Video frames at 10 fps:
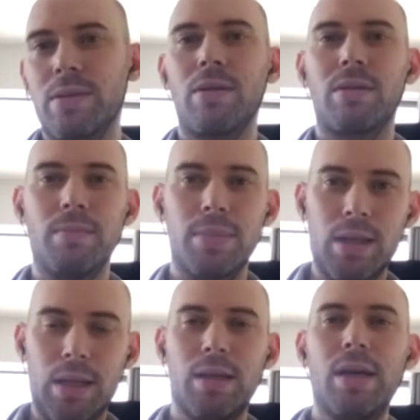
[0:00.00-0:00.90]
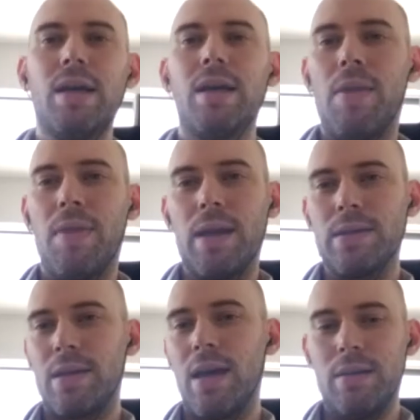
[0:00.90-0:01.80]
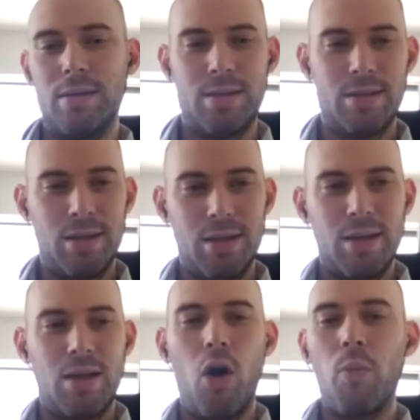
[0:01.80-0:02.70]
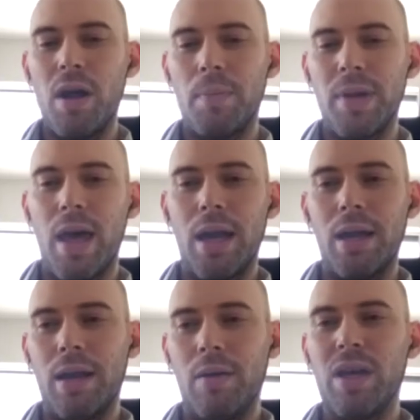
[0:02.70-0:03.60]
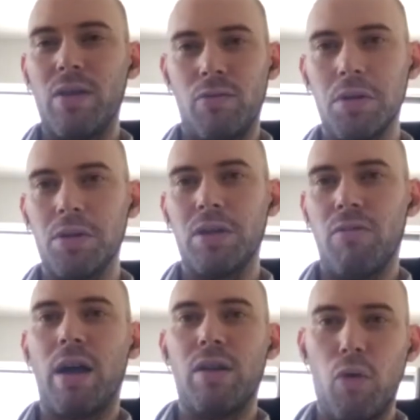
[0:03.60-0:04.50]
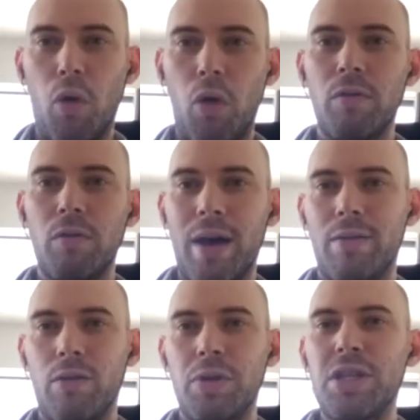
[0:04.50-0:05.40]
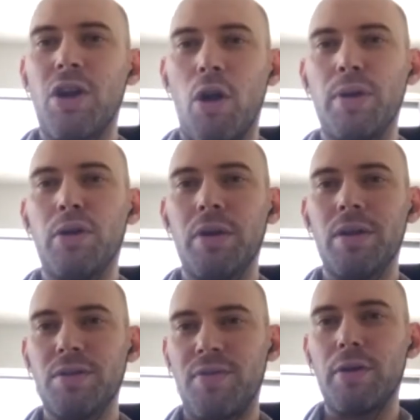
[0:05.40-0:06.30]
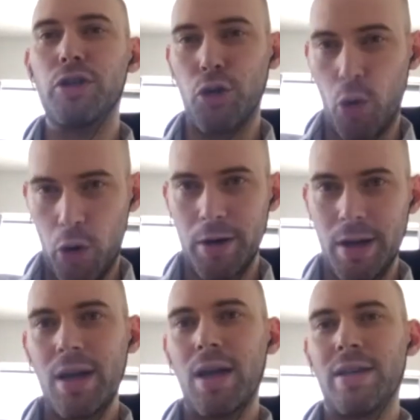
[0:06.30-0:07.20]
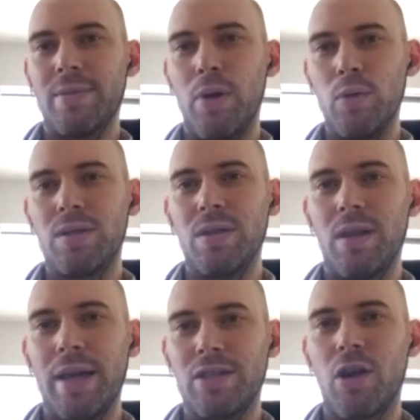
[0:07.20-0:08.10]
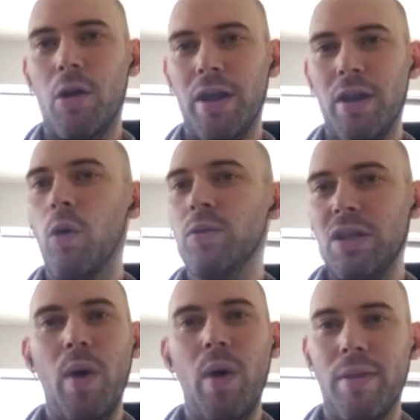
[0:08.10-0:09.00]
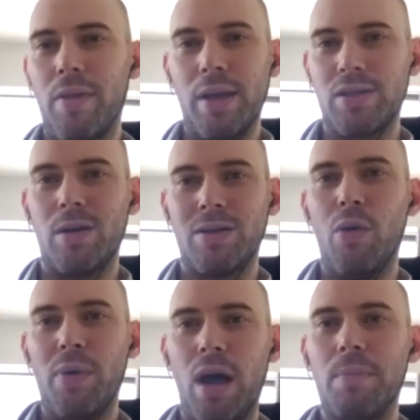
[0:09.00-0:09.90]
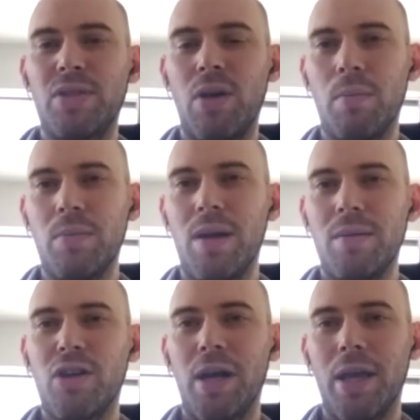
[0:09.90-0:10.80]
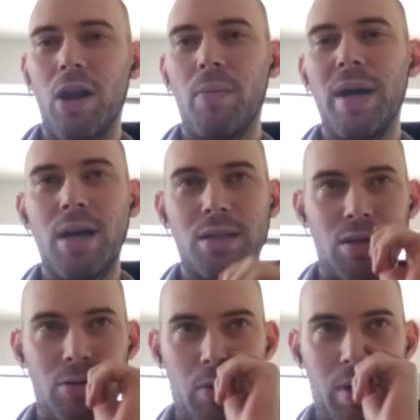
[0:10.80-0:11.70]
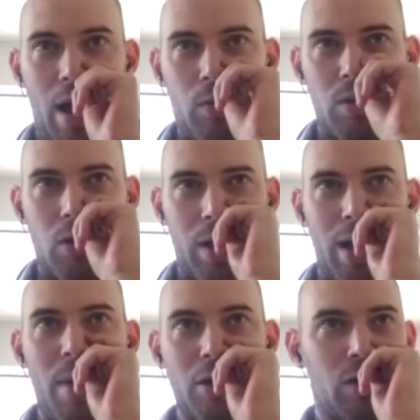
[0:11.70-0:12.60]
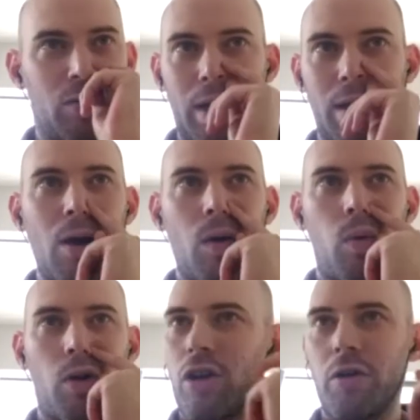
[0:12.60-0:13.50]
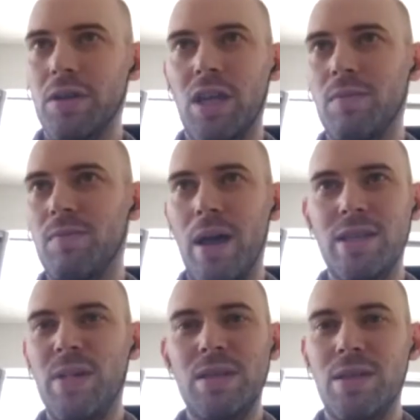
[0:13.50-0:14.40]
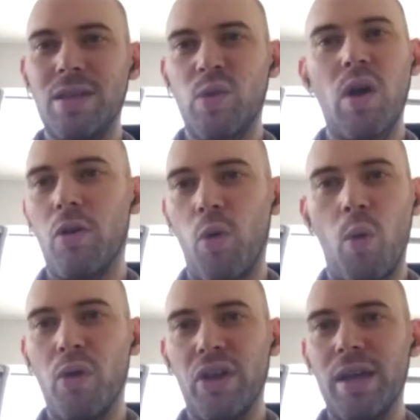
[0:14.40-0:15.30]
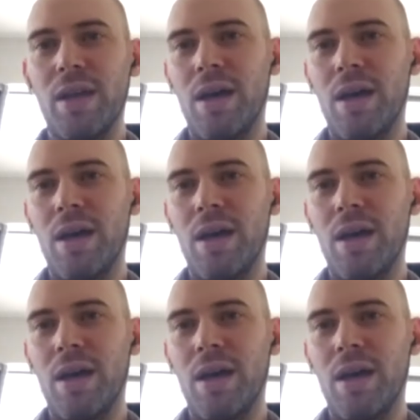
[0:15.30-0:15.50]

are complete and things get opened up again, we can really rock and roll. That the restart period is very short, as opposed to like starting only when things start to open up. Mm-hmm. So I'm trying to get all my ducks in a row now. So like I mentioned, like we're currently as busy as we are normally